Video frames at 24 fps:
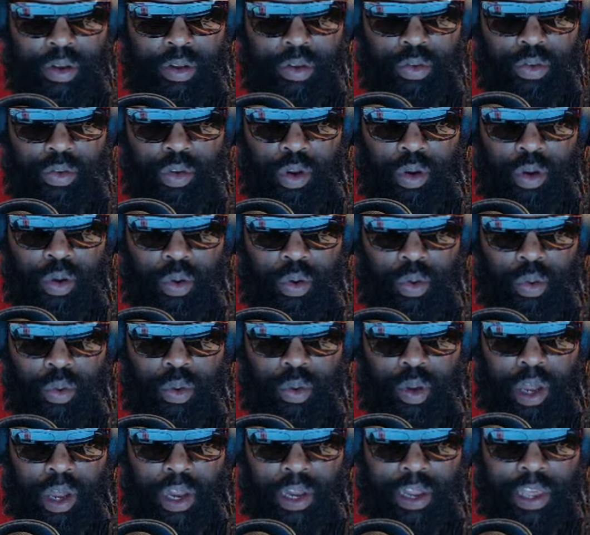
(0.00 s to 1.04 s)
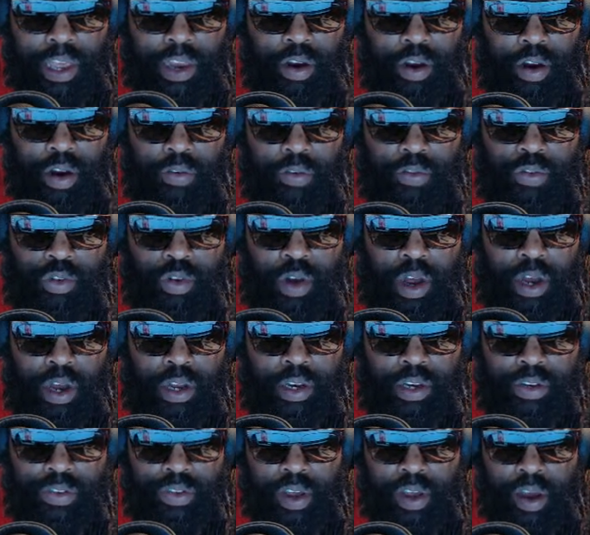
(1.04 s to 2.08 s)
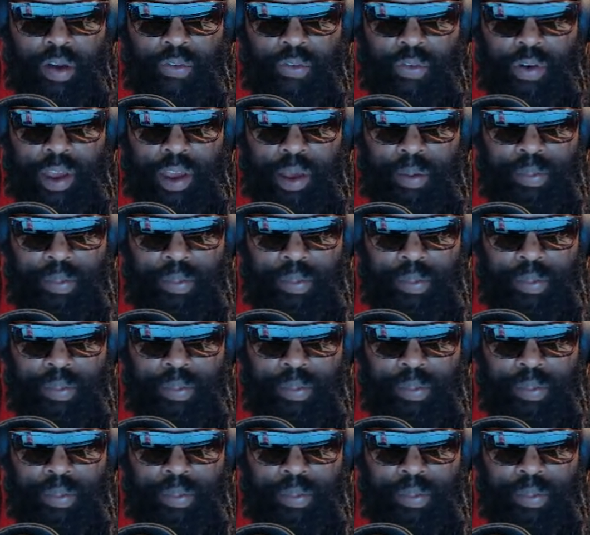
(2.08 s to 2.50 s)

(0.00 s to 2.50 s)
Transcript: So a leader of drug discovery